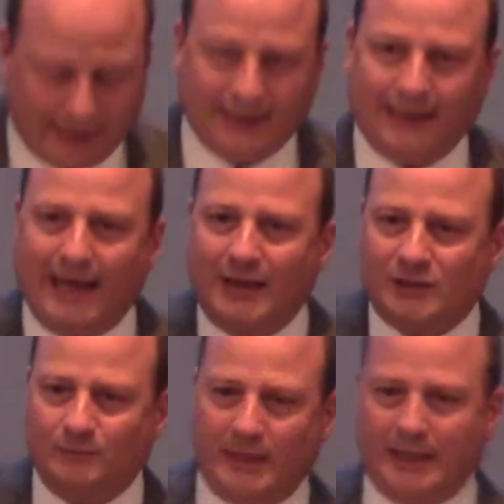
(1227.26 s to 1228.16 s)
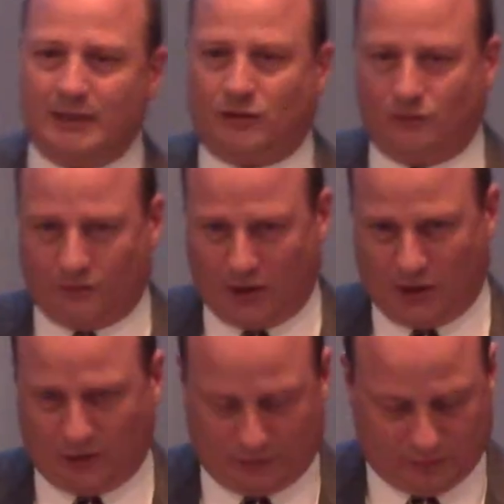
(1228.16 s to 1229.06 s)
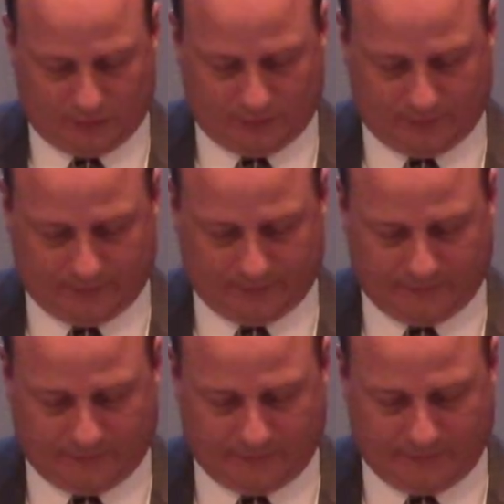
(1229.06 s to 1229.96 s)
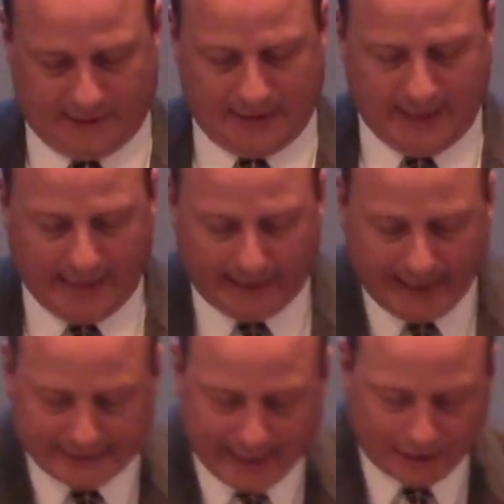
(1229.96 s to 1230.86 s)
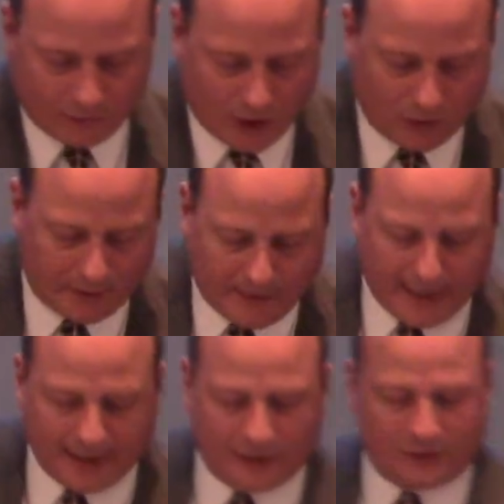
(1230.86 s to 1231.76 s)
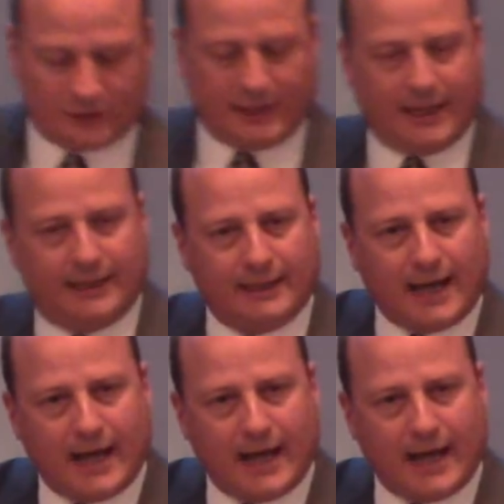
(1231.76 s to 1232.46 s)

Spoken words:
It allows me to grow. And as I grow in my understanding,